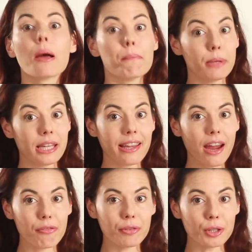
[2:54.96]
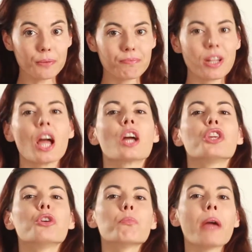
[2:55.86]
Be careful.
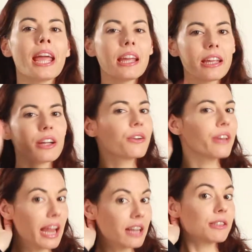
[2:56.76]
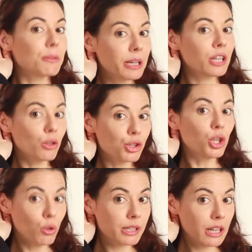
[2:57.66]
You may hear native speakers
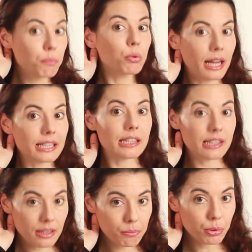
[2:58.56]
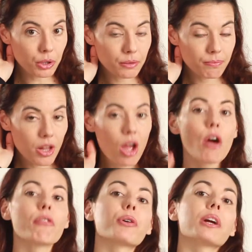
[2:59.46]
using present simple
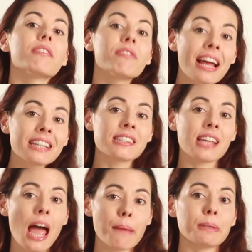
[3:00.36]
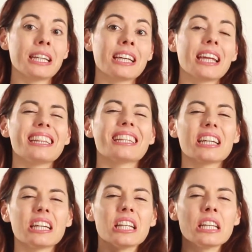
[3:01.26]
for events happening in
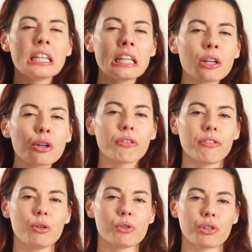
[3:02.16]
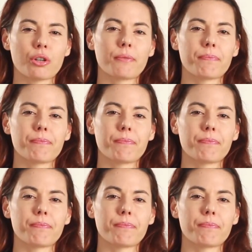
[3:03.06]
the near future.